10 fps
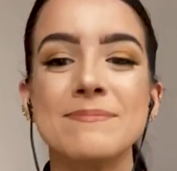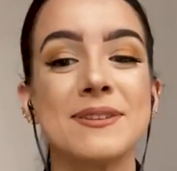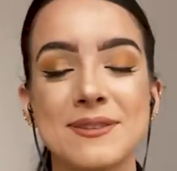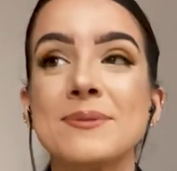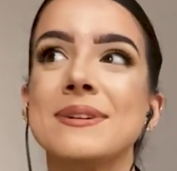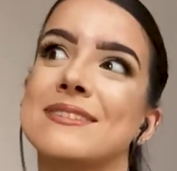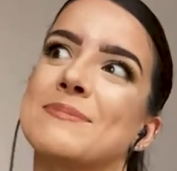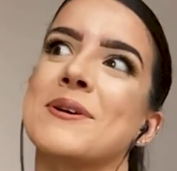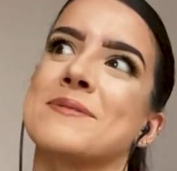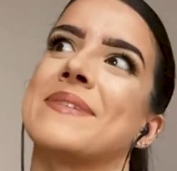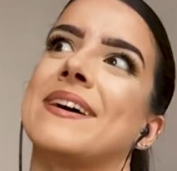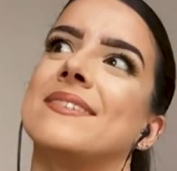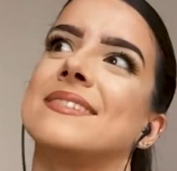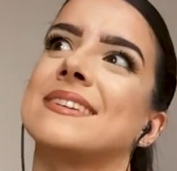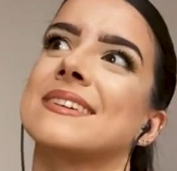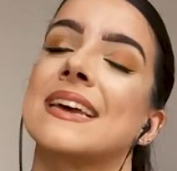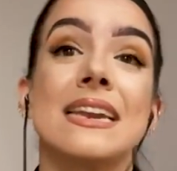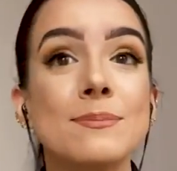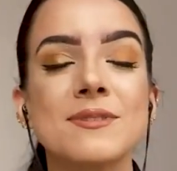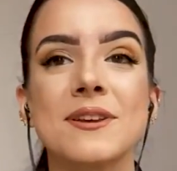But so we spoke about
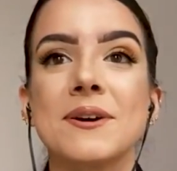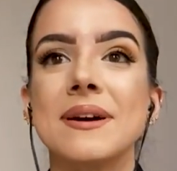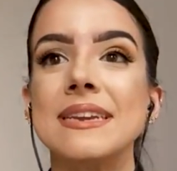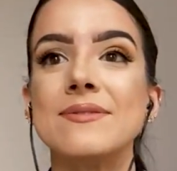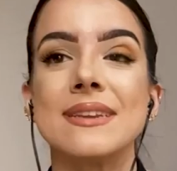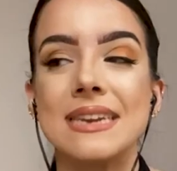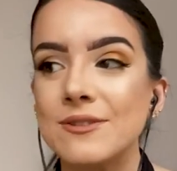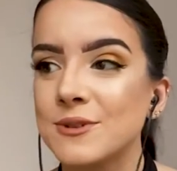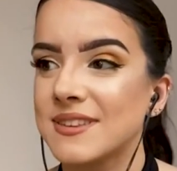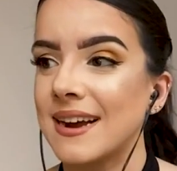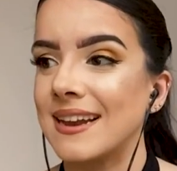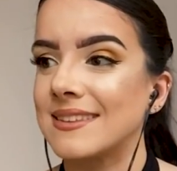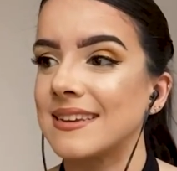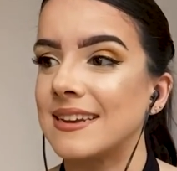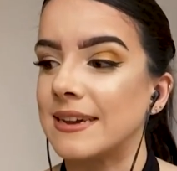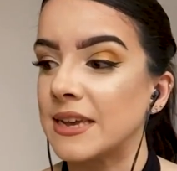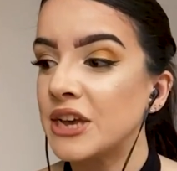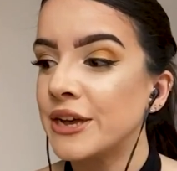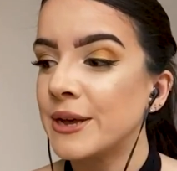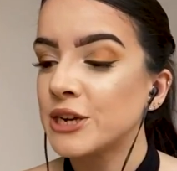Calypso, and even Liv was highlighting, like,
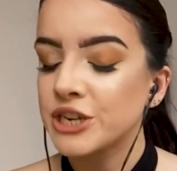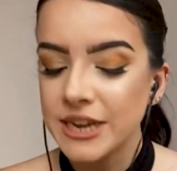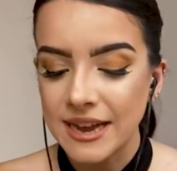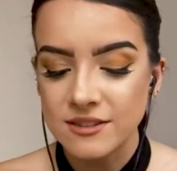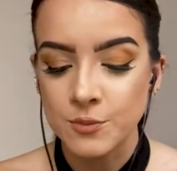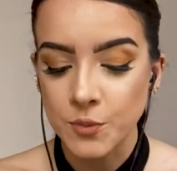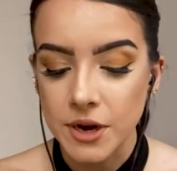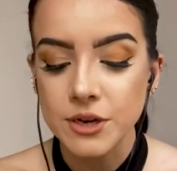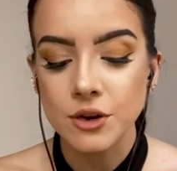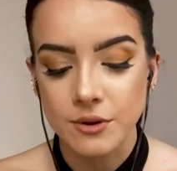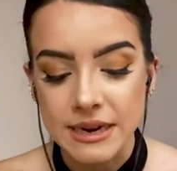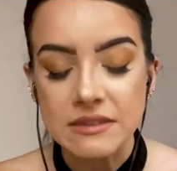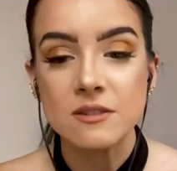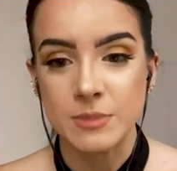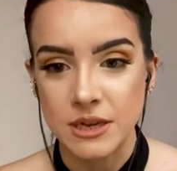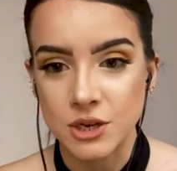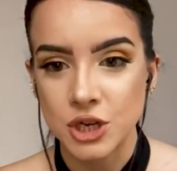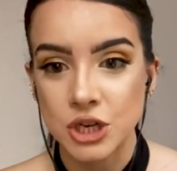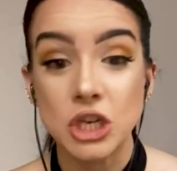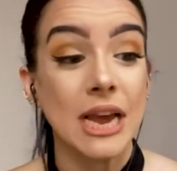she has one great speech.
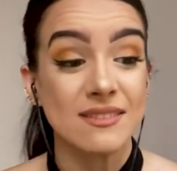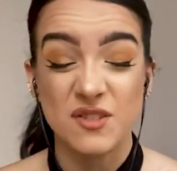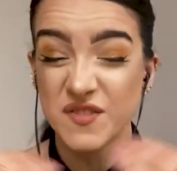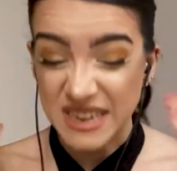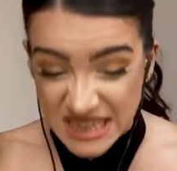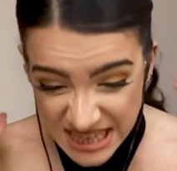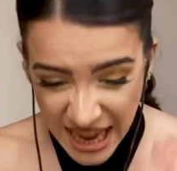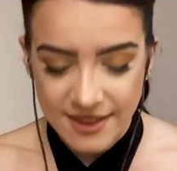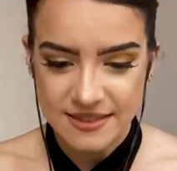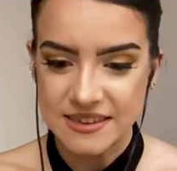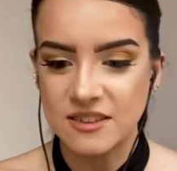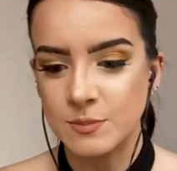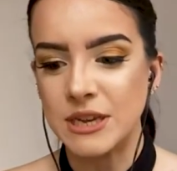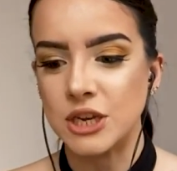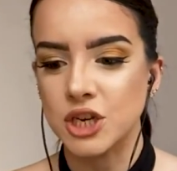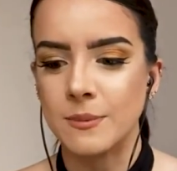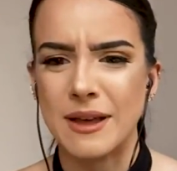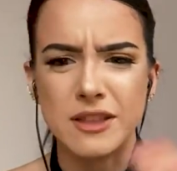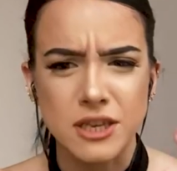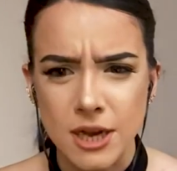She has a fantastic speech about
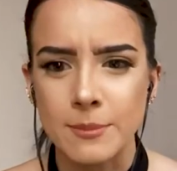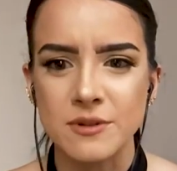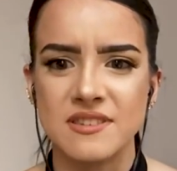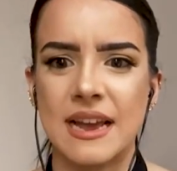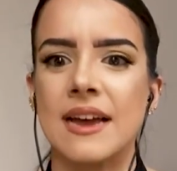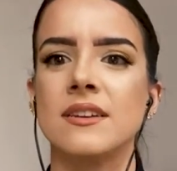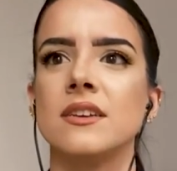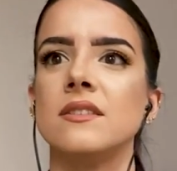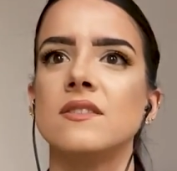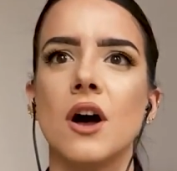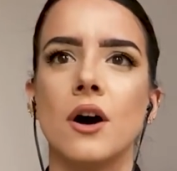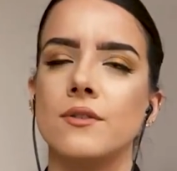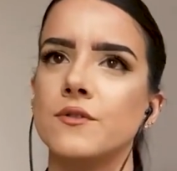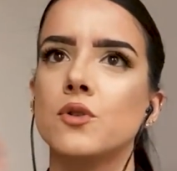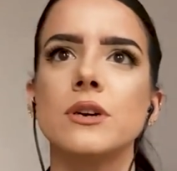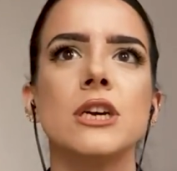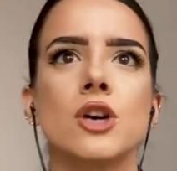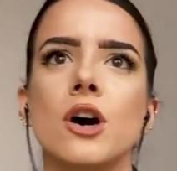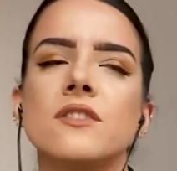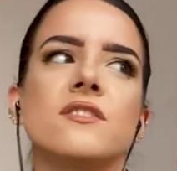the double standards of Greek
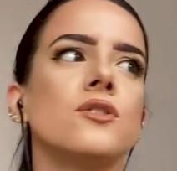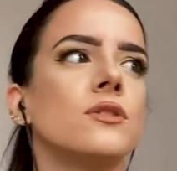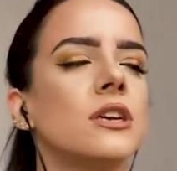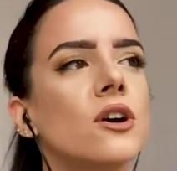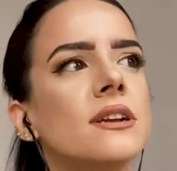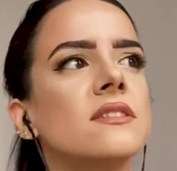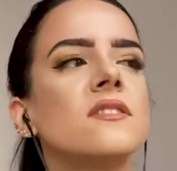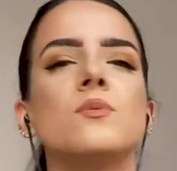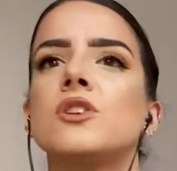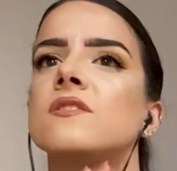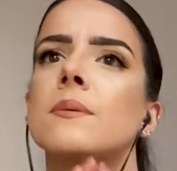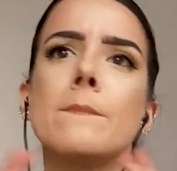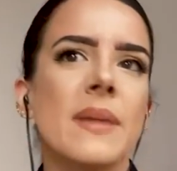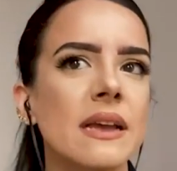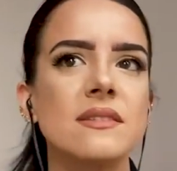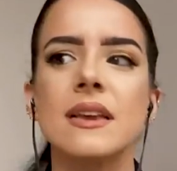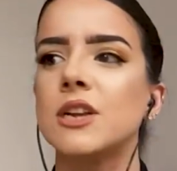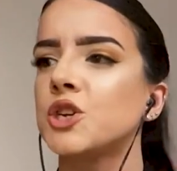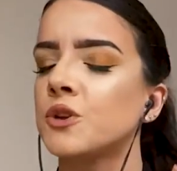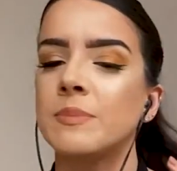gods and Greek goddesses, which is amazing and
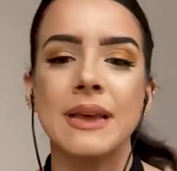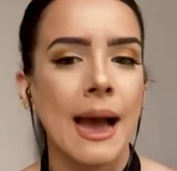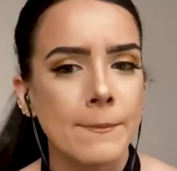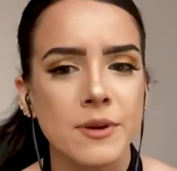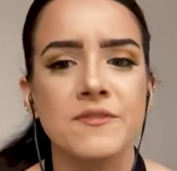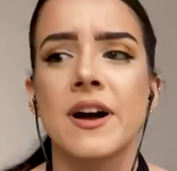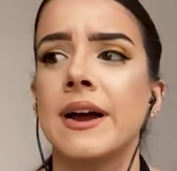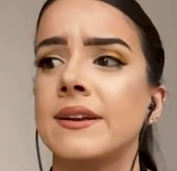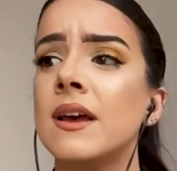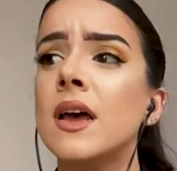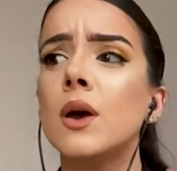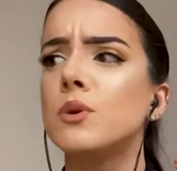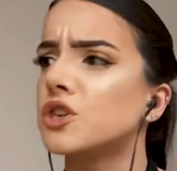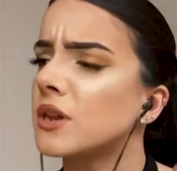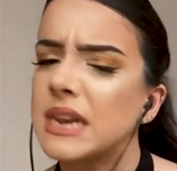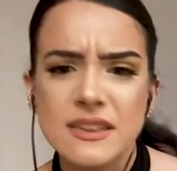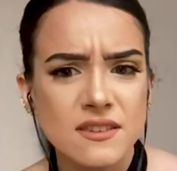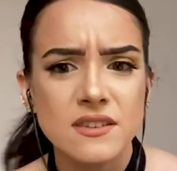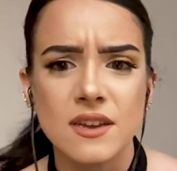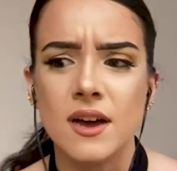should be amplified. We should
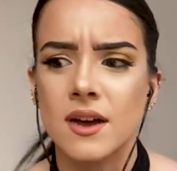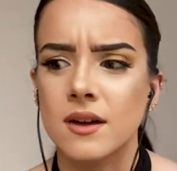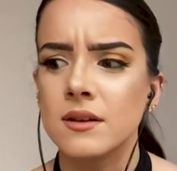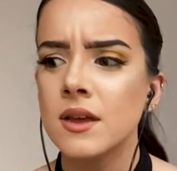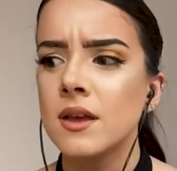listen to her.